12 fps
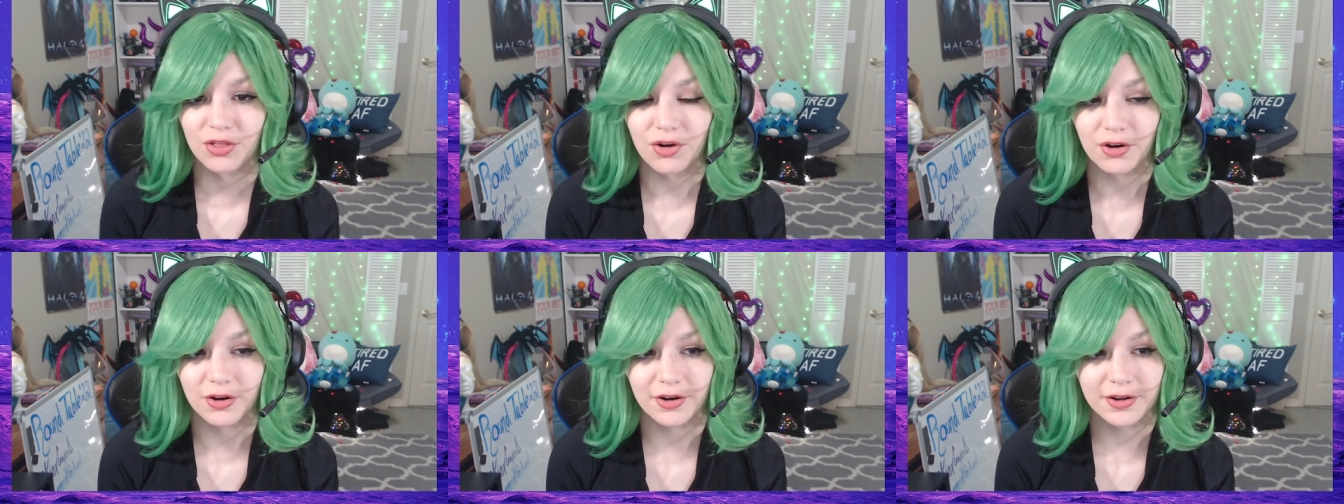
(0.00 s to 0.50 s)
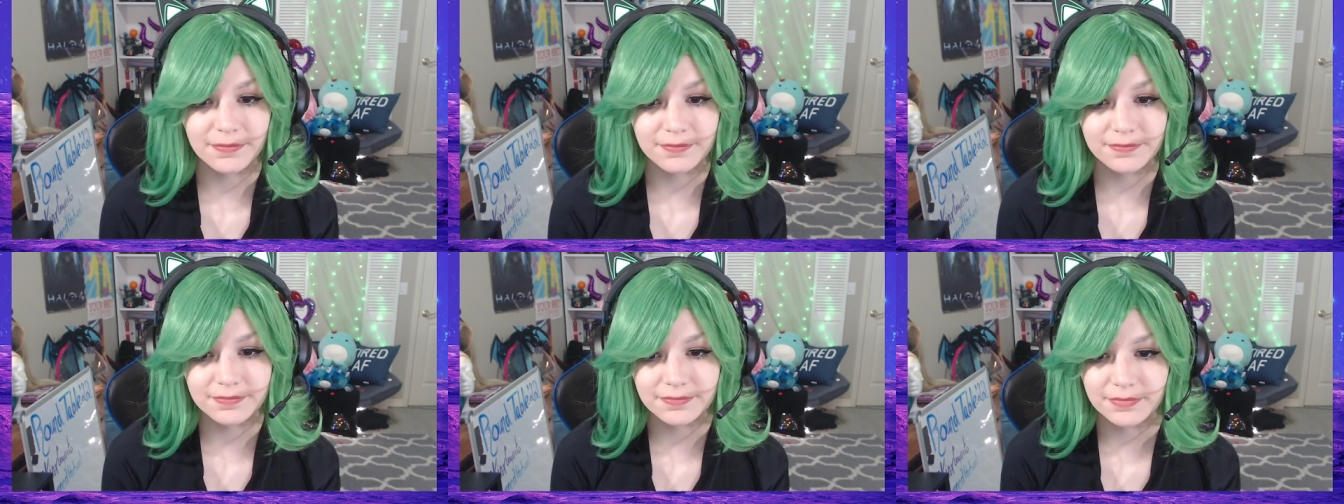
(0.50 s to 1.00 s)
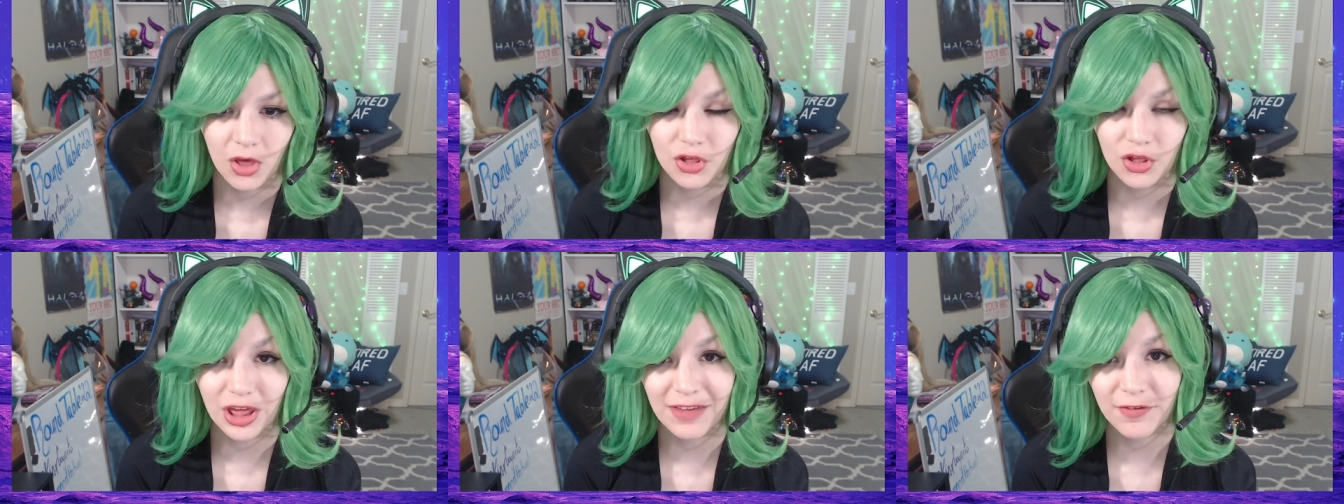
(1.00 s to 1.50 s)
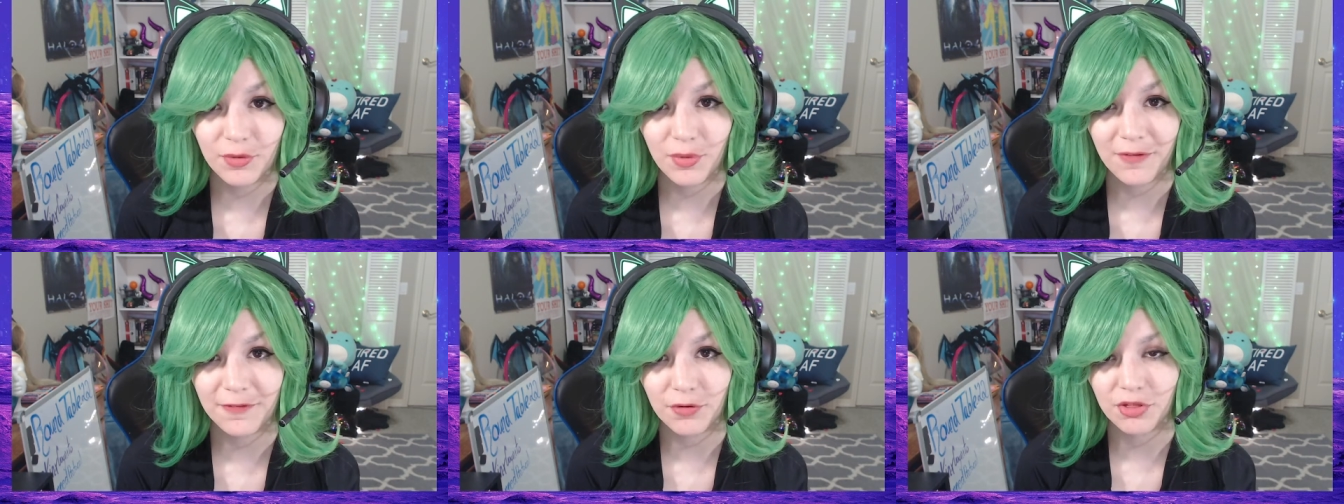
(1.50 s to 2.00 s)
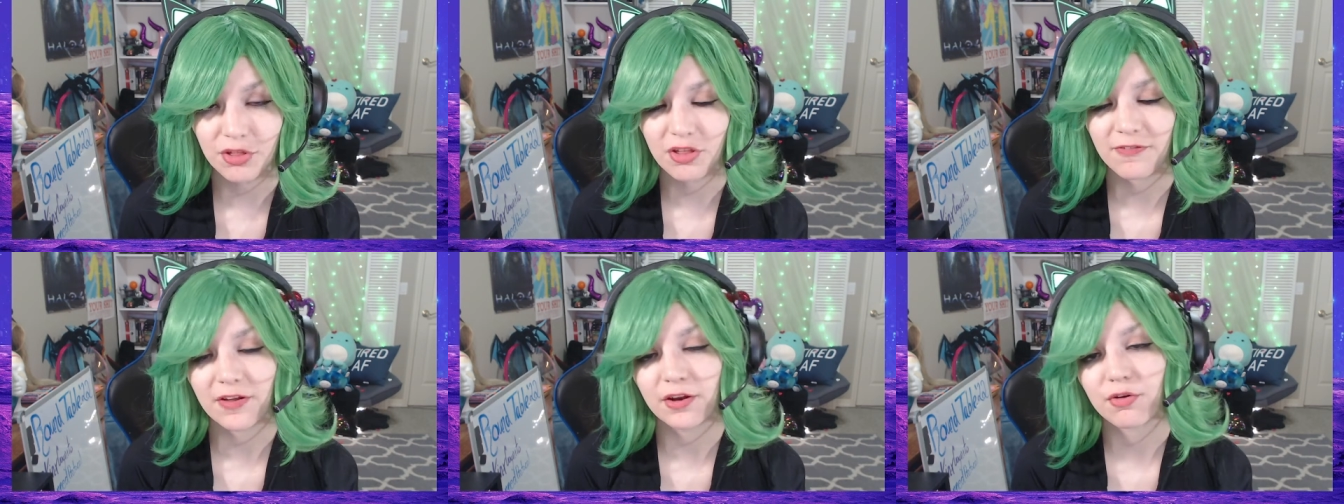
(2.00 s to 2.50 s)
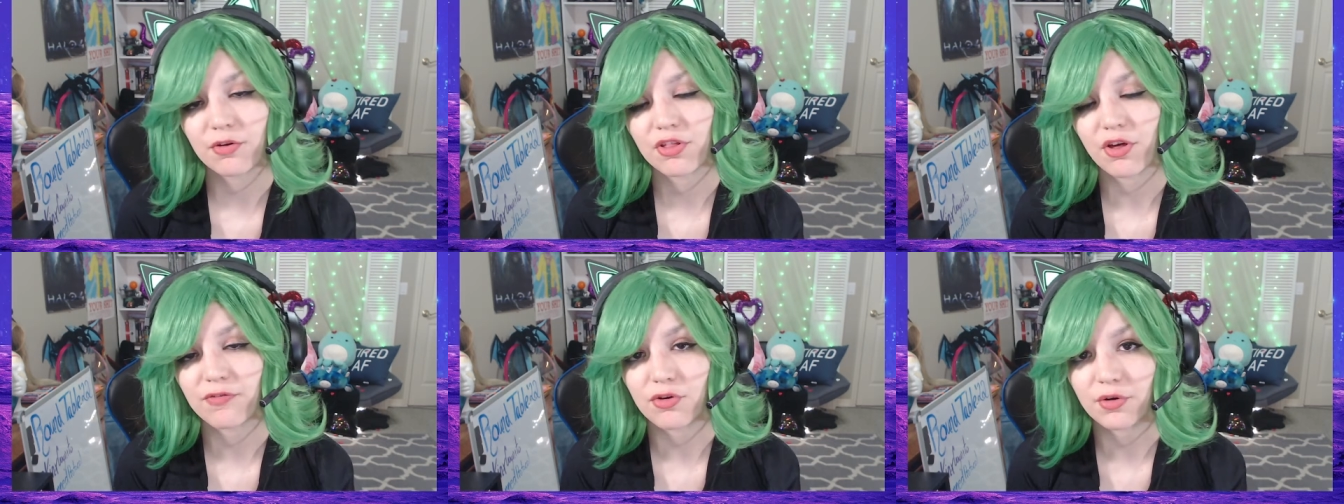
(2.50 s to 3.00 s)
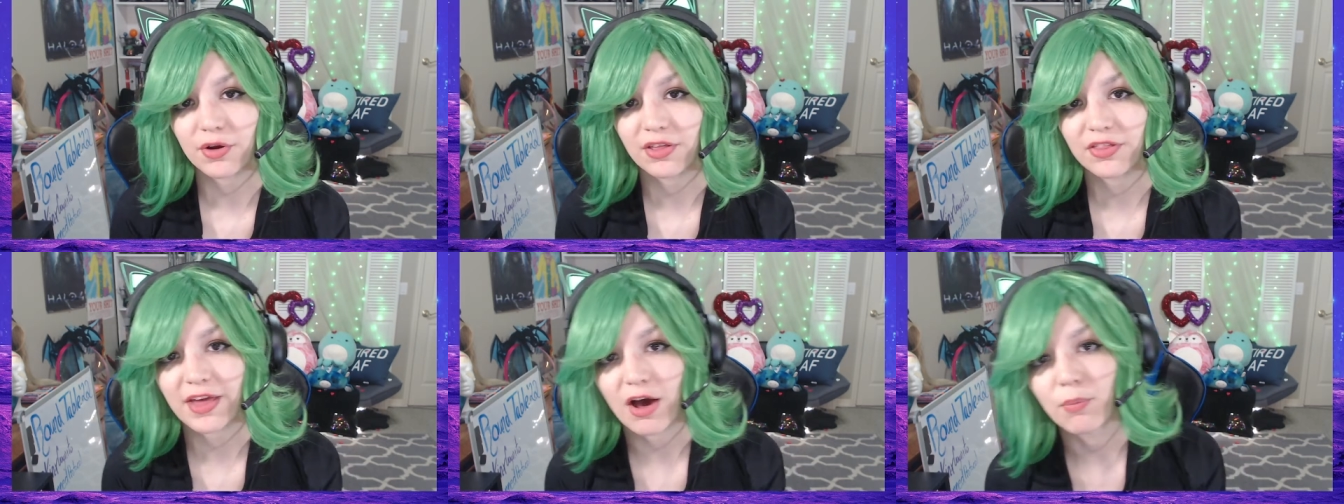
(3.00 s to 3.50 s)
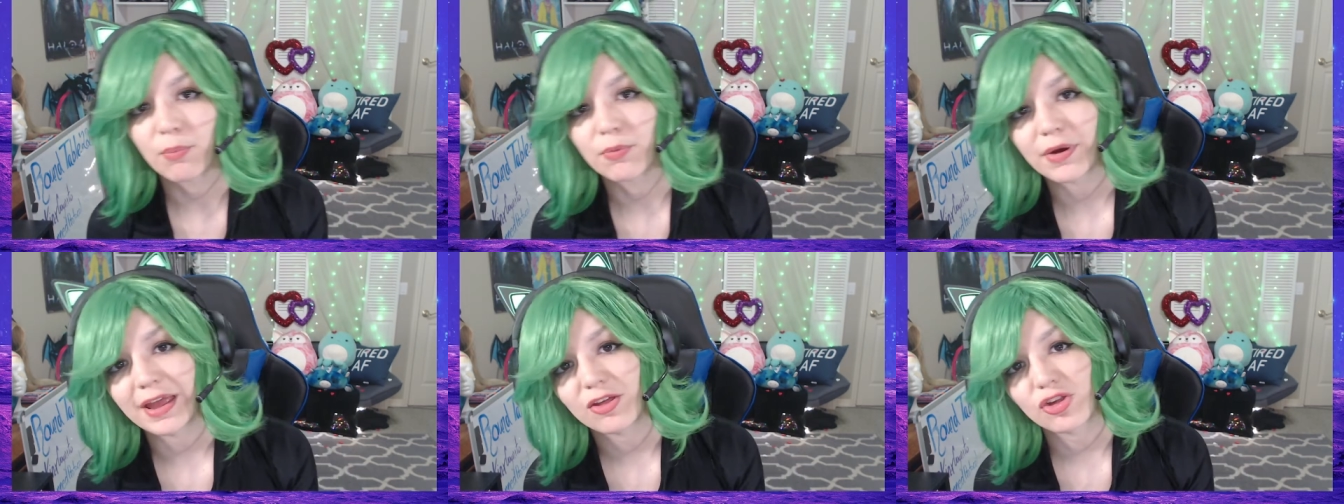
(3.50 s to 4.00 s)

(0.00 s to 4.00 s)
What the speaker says: Dark. She even refused to defend herself during the outbreak.